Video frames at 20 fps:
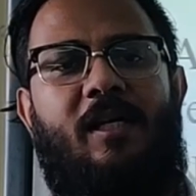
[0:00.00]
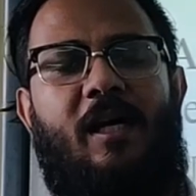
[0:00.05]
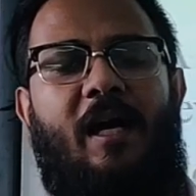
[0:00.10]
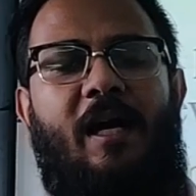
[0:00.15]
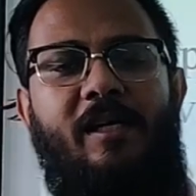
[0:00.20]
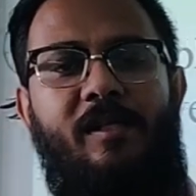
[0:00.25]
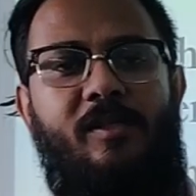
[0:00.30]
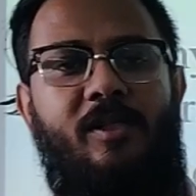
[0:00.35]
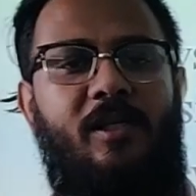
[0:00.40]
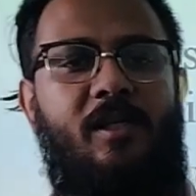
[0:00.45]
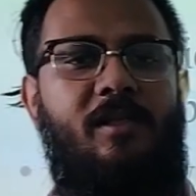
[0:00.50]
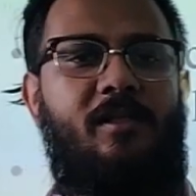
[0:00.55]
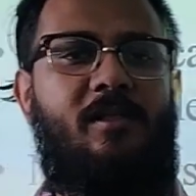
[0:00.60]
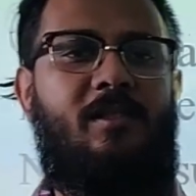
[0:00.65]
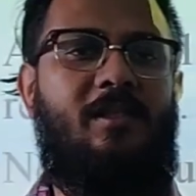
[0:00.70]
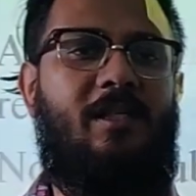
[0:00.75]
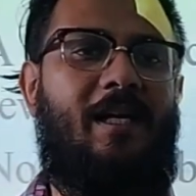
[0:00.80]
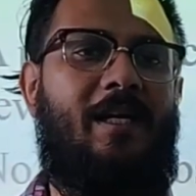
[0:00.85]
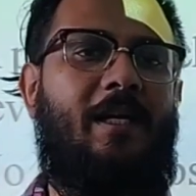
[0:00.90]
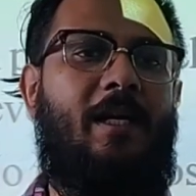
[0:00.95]
a high chance
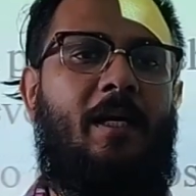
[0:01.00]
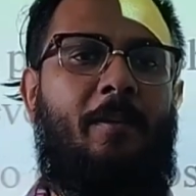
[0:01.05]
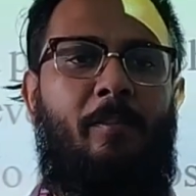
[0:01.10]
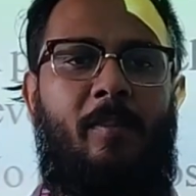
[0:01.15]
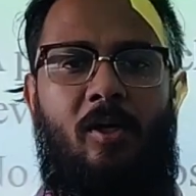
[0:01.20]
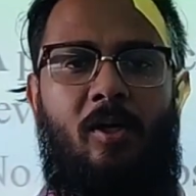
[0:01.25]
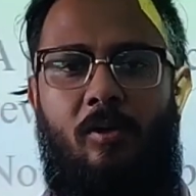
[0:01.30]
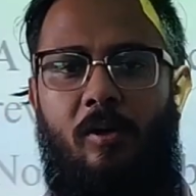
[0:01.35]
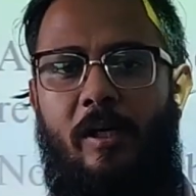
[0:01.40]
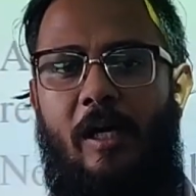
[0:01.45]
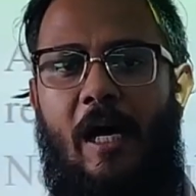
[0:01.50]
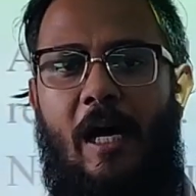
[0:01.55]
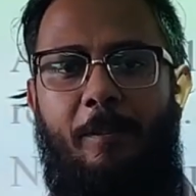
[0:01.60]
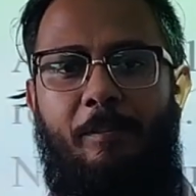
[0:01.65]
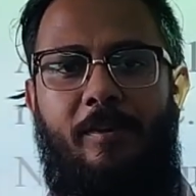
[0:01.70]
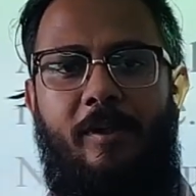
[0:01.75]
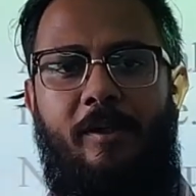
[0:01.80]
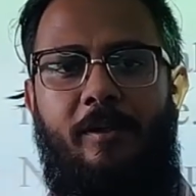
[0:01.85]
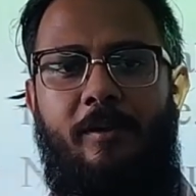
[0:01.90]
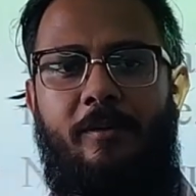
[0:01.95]
that it may not
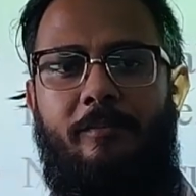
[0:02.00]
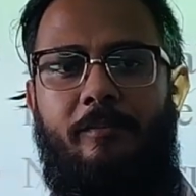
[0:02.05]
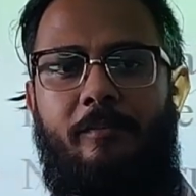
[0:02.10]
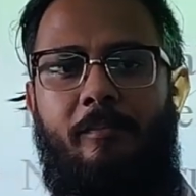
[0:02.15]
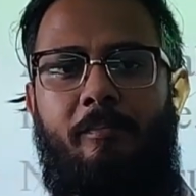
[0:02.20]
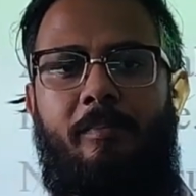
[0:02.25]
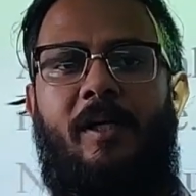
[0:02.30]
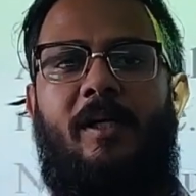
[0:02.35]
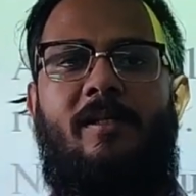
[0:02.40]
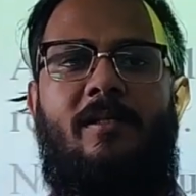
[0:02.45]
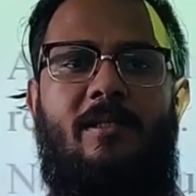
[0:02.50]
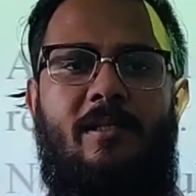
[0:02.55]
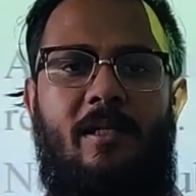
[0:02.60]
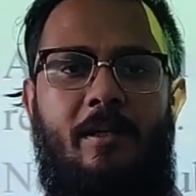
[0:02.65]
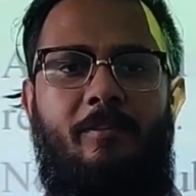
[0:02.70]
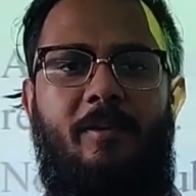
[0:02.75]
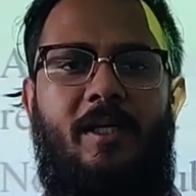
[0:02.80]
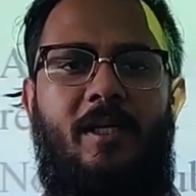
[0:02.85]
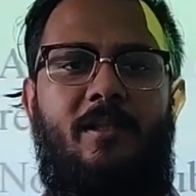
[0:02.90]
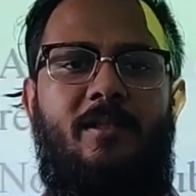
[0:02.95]
happen, but in
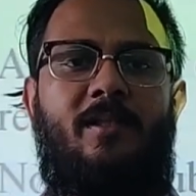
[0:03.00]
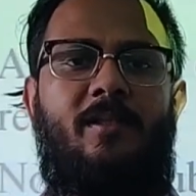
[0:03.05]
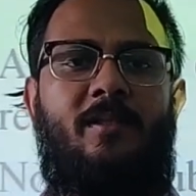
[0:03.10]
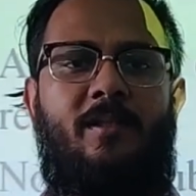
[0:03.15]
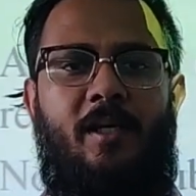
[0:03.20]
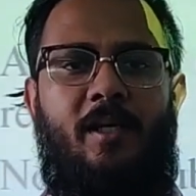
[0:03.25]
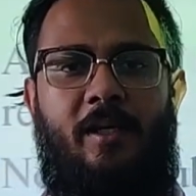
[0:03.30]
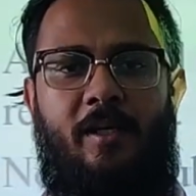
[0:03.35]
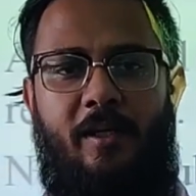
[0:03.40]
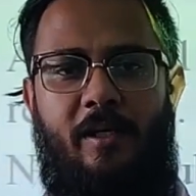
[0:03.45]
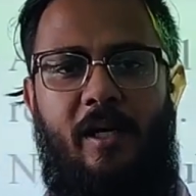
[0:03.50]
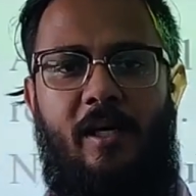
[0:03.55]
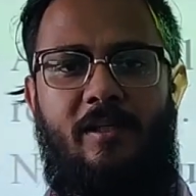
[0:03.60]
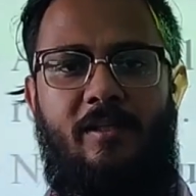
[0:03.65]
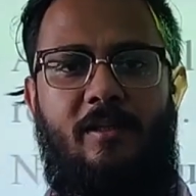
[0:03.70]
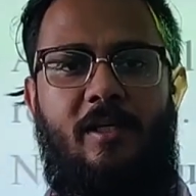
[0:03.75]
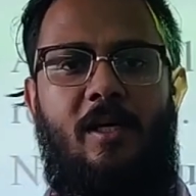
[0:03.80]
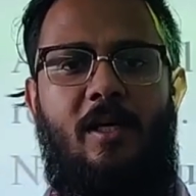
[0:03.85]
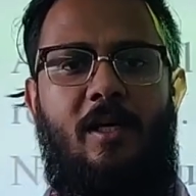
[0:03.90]
some cases it does.